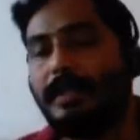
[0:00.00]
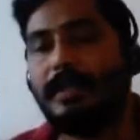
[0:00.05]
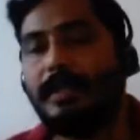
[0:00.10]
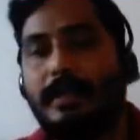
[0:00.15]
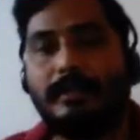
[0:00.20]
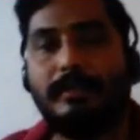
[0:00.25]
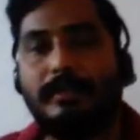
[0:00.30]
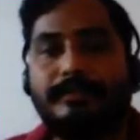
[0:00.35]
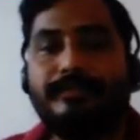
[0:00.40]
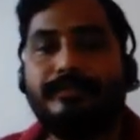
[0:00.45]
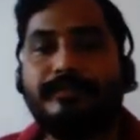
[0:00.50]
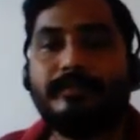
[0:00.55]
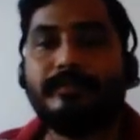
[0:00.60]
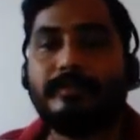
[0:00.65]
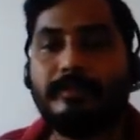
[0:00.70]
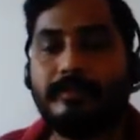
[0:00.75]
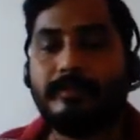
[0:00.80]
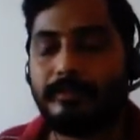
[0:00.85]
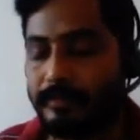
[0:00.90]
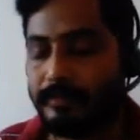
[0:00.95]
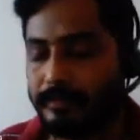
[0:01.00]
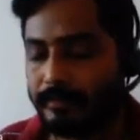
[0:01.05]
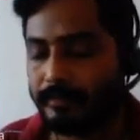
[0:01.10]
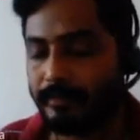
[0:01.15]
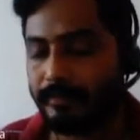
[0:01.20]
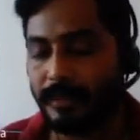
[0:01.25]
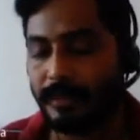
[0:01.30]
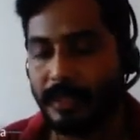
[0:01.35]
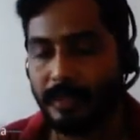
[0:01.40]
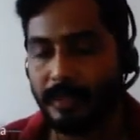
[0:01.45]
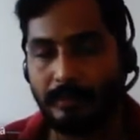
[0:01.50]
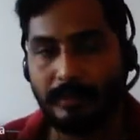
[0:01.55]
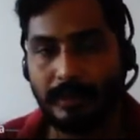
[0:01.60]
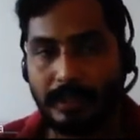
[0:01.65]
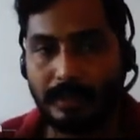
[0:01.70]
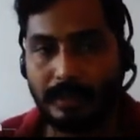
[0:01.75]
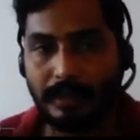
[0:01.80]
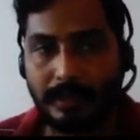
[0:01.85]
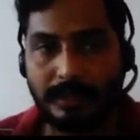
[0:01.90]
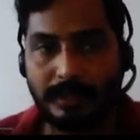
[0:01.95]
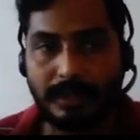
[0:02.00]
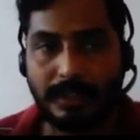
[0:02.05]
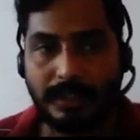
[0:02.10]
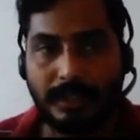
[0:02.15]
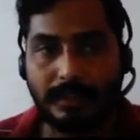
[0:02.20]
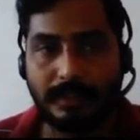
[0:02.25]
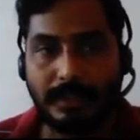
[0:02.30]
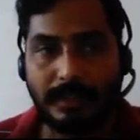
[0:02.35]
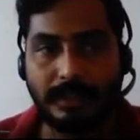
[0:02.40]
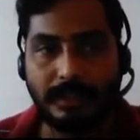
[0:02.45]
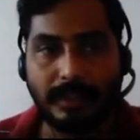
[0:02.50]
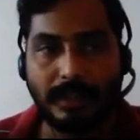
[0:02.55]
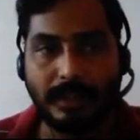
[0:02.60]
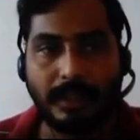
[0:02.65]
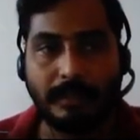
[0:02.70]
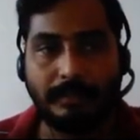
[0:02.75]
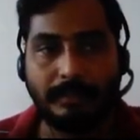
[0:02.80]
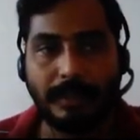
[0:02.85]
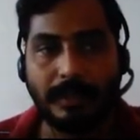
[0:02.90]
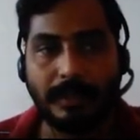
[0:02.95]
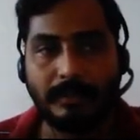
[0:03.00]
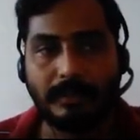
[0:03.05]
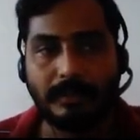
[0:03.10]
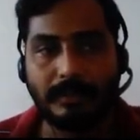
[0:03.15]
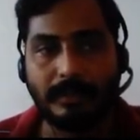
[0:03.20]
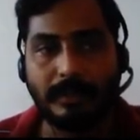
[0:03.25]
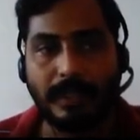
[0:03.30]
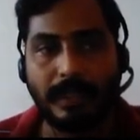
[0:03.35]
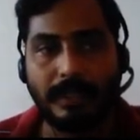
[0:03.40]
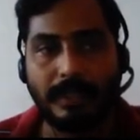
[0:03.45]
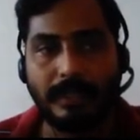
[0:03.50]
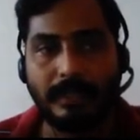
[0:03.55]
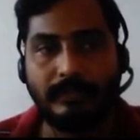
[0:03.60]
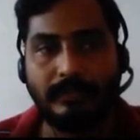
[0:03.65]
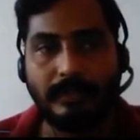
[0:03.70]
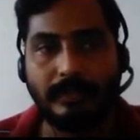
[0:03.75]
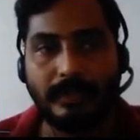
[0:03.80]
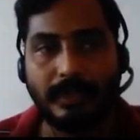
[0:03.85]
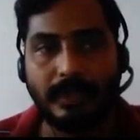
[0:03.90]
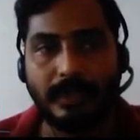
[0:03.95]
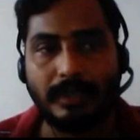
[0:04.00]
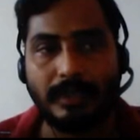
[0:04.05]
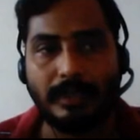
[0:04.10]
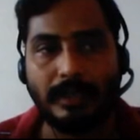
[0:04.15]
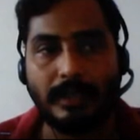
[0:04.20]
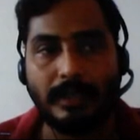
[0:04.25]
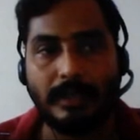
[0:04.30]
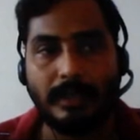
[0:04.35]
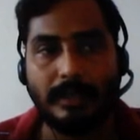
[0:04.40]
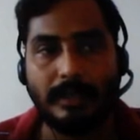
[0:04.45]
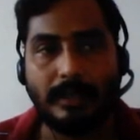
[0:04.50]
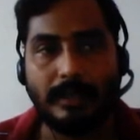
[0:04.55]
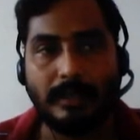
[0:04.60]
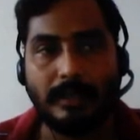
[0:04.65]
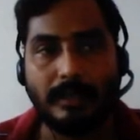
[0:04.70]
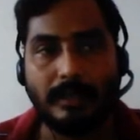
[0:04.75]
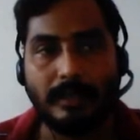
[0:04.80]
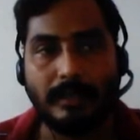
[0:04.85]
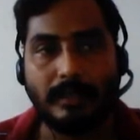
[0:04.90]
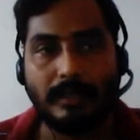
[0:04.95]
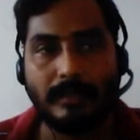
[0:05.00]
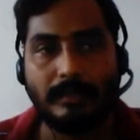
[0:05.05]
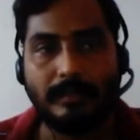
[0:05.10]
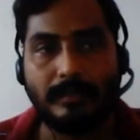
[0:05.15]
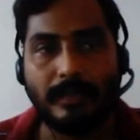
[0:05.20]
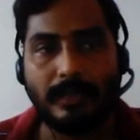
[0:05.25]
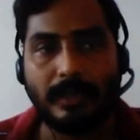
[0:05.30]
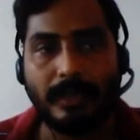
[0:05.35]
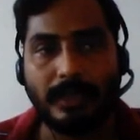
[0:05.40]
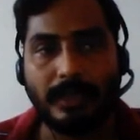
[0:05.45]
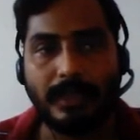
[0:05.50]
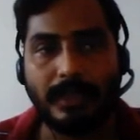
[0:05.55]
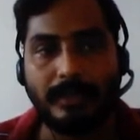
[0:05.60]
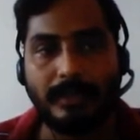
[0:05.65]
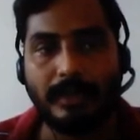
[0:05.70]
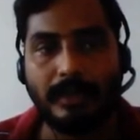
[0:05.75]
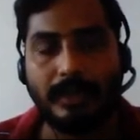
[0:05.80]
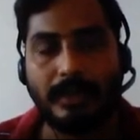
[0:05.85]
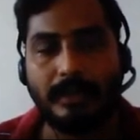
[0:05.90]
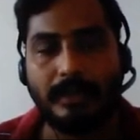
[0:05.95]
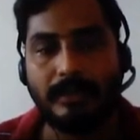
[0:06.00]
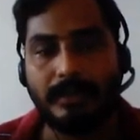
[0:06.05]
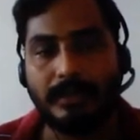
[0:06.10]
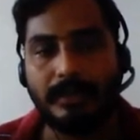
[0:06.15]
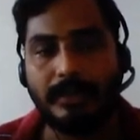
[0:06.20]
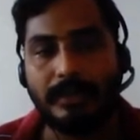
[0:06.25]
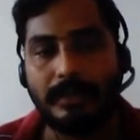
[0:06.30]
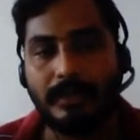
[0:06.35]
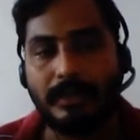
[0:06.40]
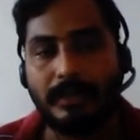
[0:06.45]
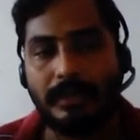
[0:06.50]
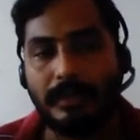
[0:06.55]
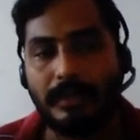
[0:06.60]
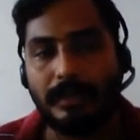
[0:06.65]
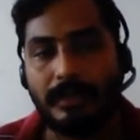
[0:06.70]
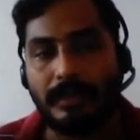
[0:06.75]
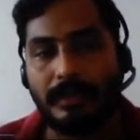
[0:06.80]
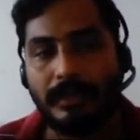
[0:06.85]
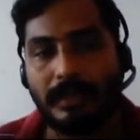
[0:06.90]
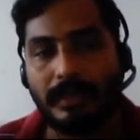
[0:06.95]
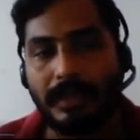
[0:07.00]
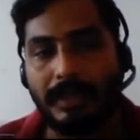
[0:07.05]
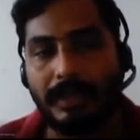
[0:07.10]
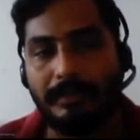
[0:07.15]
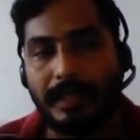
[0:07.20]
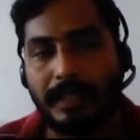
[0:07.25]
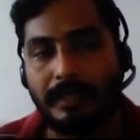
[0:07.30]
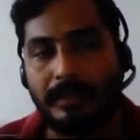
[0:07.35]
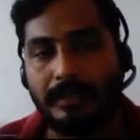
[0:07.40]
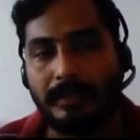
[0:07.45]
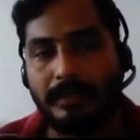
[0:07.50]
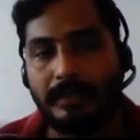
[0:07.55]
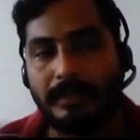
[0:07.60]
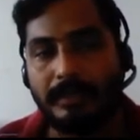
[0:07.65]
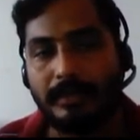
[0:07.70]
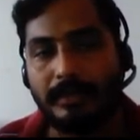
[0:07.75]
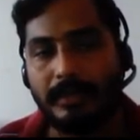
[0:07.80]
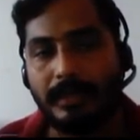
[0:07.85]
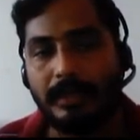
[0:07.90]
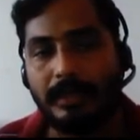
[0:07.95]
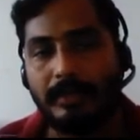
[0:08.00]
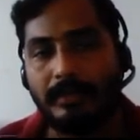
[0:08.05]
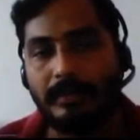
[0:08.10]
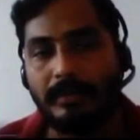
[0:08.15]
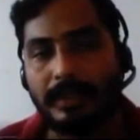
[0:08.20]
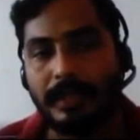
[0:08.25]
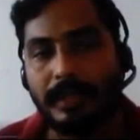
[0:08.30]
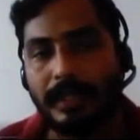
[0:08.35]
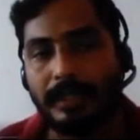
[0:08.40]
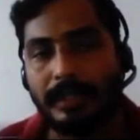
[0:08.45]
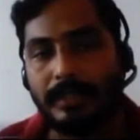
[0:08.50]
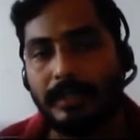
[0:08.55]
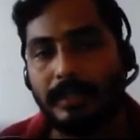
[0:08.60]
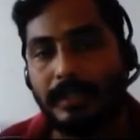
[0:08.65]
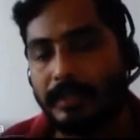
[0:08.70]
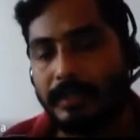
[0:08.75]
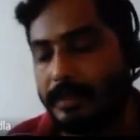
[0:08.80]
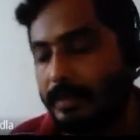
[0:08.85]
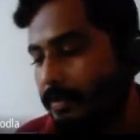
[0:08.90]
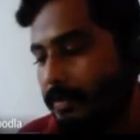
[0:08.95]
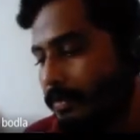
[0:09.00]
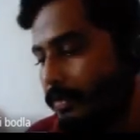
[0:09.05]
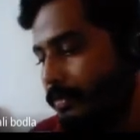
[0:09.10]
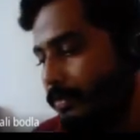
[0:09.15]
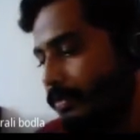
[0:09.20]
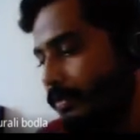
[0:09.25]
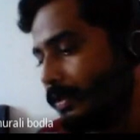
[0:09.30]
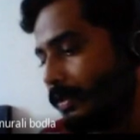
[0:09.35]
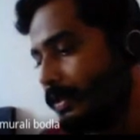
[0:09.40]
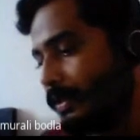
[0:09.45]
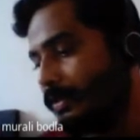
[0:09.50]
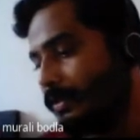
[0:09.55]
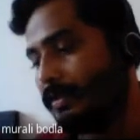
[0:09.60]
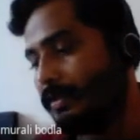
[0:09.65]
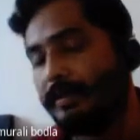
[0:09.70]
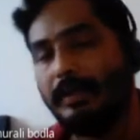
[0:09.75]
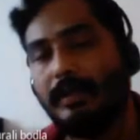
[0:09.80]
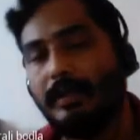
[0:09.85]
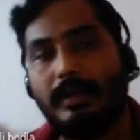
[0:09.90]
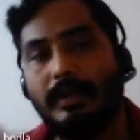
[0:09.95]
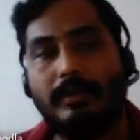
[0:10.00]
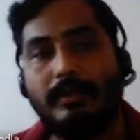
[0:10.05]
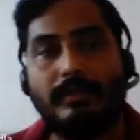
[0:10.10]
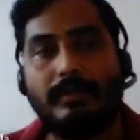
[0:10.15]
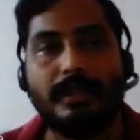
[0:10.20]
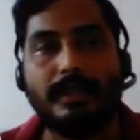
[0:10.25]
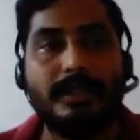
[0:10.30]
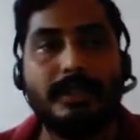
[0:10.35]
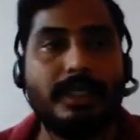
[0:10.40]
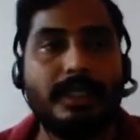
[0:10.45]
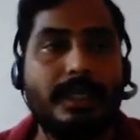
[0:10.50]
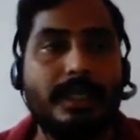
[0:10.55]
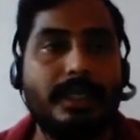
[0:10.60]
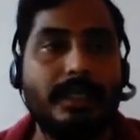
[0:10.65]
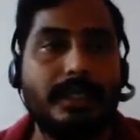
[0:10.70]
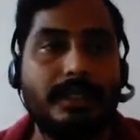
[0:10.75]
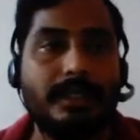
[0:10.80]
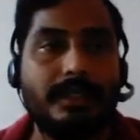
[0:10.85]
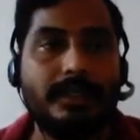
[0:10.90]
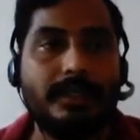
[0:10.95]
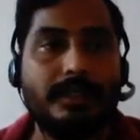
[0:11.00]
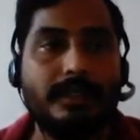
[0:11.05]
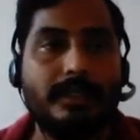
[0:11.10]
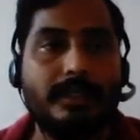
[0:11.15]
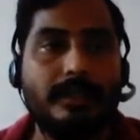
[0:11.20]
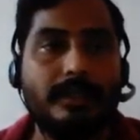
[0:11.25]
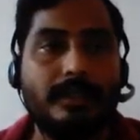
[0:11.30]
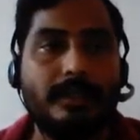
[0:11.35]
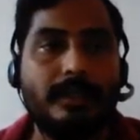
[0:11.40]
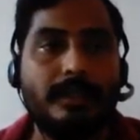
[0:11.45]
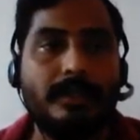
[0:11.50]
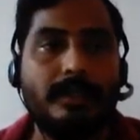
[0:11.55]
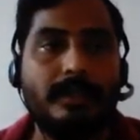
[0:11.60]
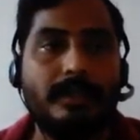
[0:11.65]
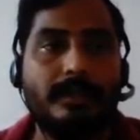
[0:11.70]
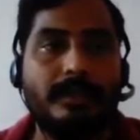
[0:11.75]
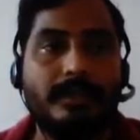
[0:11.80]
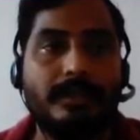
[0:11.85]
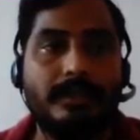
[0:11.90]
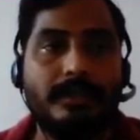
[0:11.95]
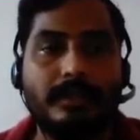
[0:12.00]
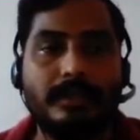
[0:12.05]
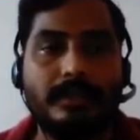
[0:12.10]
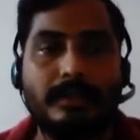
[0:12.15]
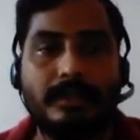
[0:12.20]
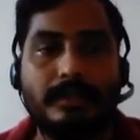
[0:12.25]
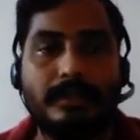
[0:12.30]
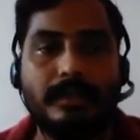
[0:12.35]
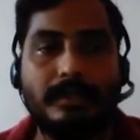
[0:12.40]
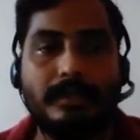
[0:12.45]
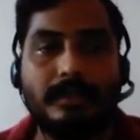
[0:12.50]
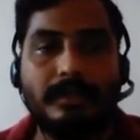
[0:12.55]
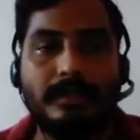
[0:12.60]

that, what are the changes happening? So that if you are plotting those elements, so it looks like this. So on one side it is, uh,